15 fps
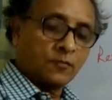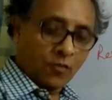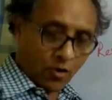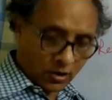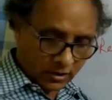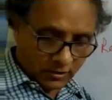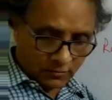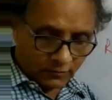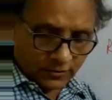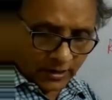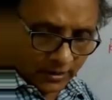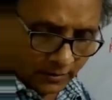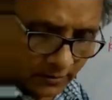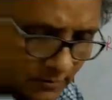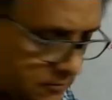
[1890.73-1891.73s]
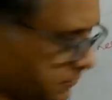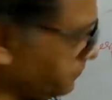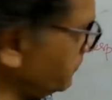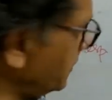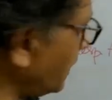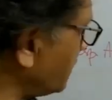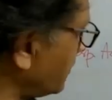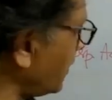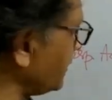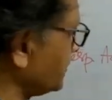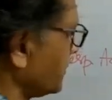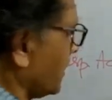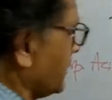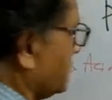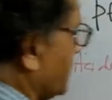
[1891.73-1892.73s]
Or we can
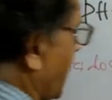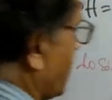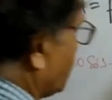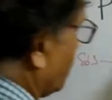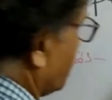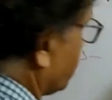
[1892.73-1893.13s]
write like that